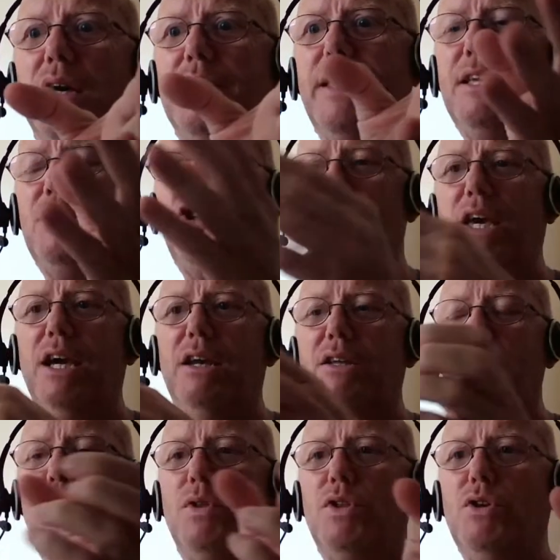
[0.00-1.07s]
and they share
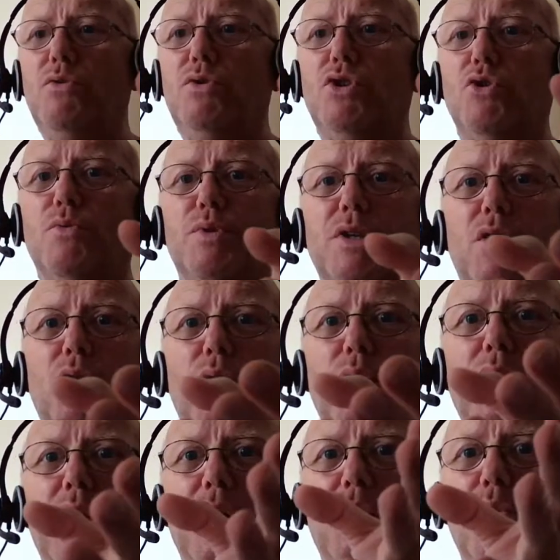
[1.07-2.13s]
it with YouTube.
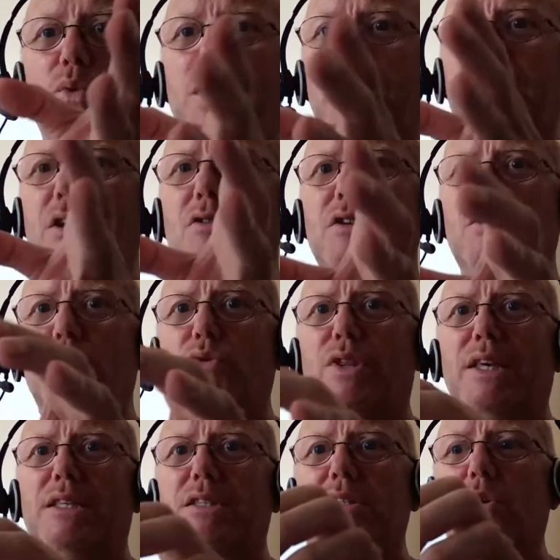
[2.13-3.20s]
So we can only do
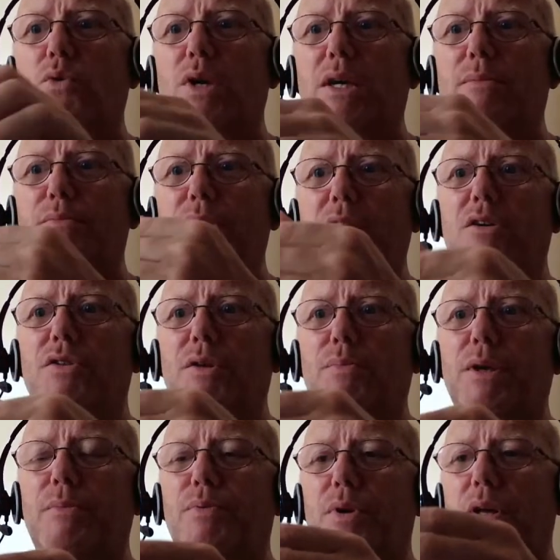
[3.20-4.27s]
this so we can bring other
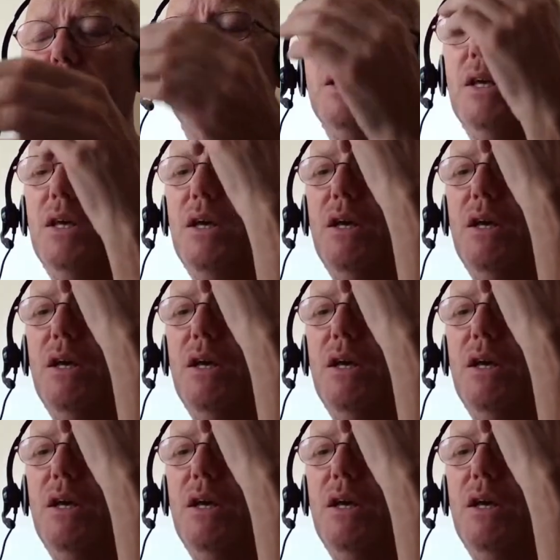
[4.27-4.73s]
people on.